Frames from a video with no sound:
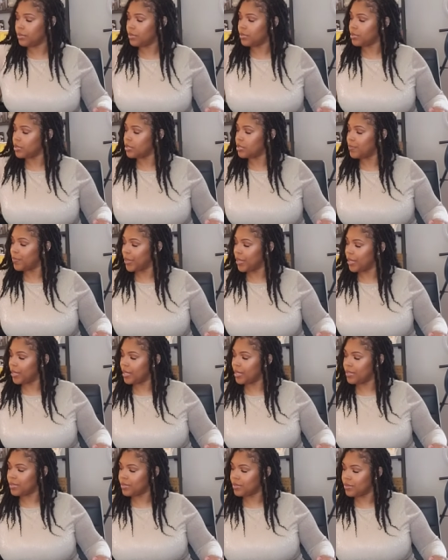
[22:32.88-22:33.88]
Just
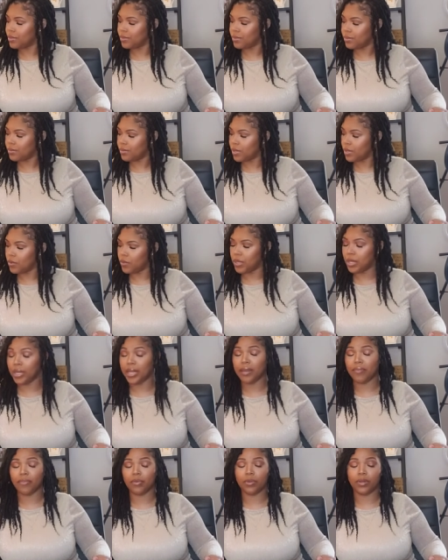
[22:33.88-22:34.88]
depends on the
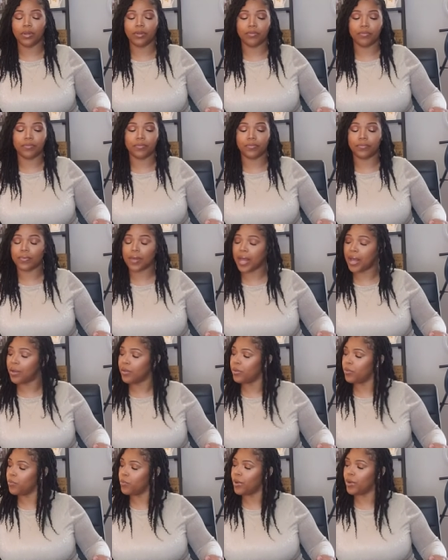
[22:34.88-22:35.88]
level of how
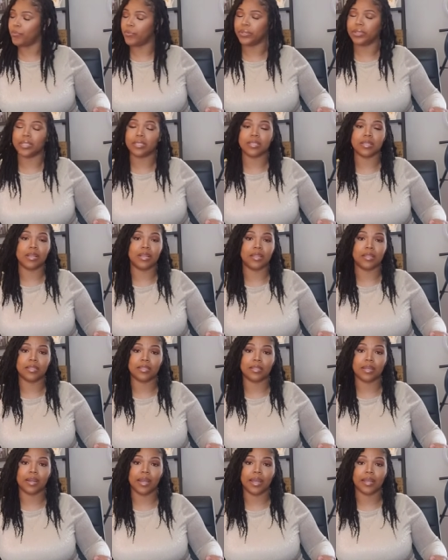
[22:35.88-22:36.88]
you were with this in
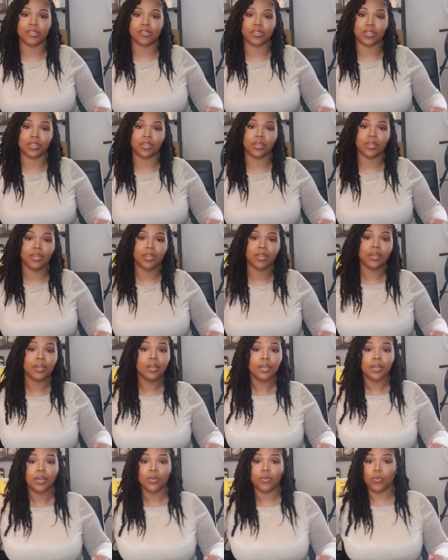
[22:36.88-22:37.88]
this connection.
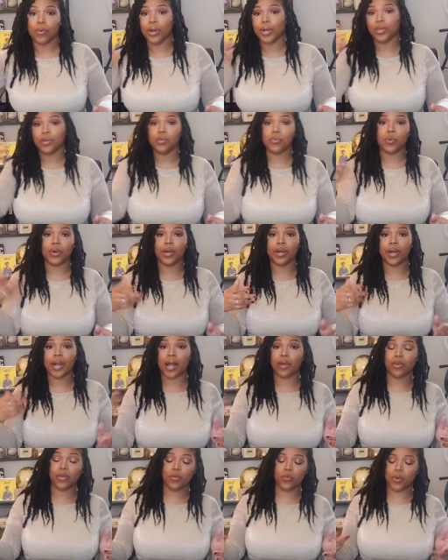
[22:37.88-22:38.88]
Where you were,
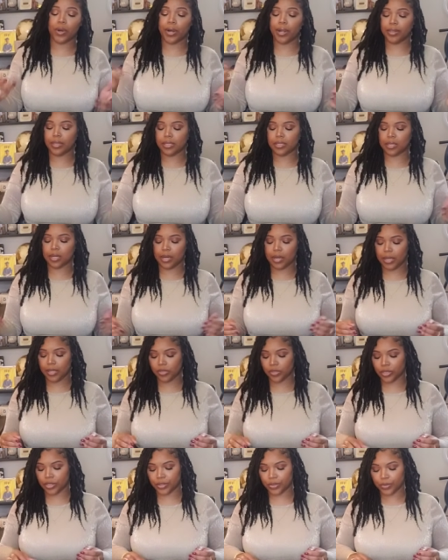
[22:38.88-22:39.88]
how you were in this
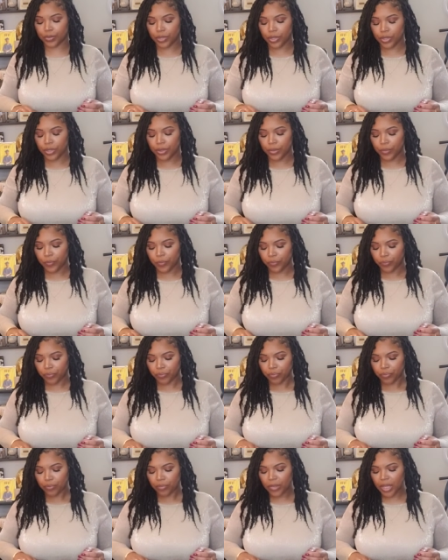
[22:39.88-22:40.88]
connection.
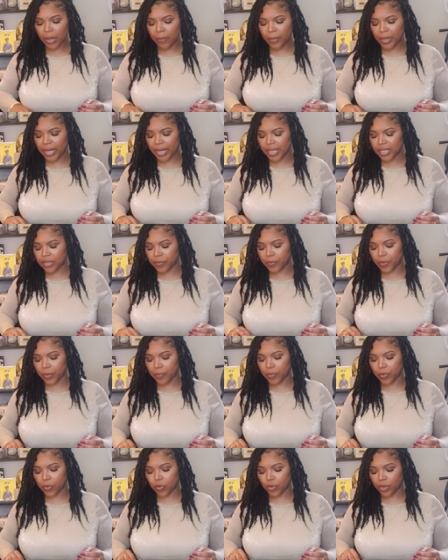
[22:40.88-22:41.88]
But these are
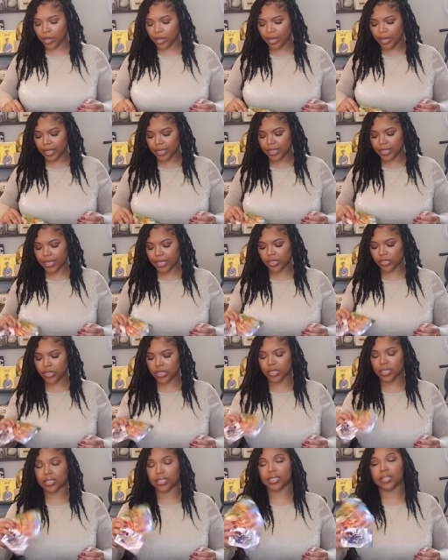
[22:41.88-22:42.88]
people who their
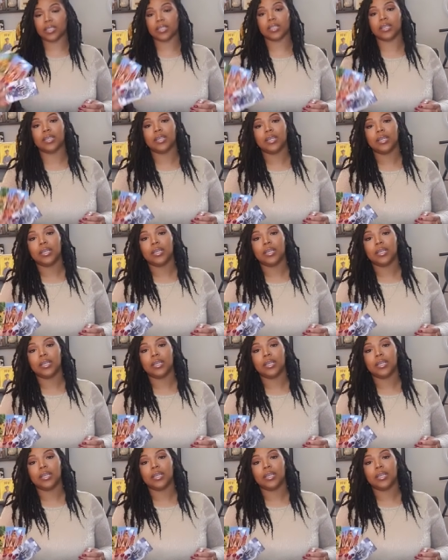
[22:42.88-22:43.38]
intention is to